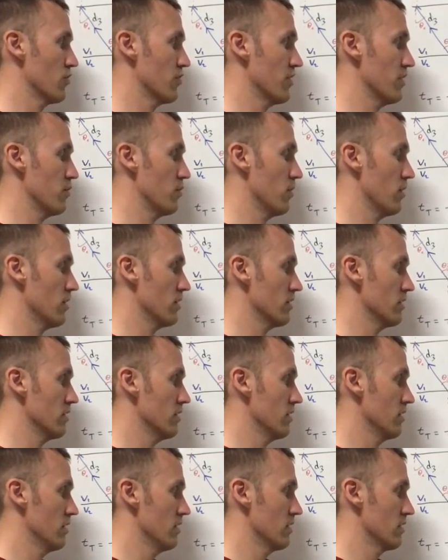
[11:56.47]
v1
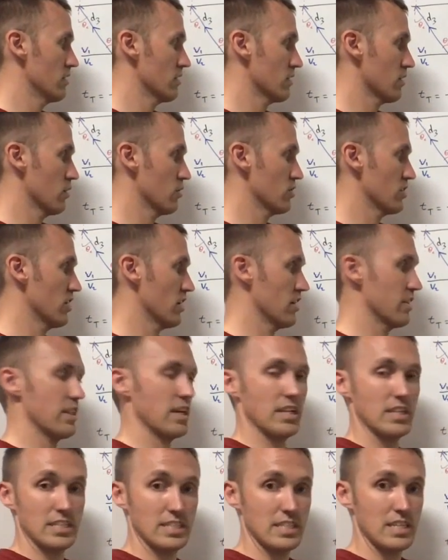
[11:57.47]
cosine
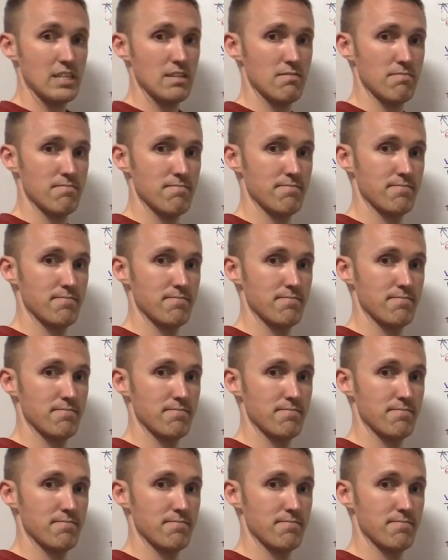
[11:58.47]
theta c.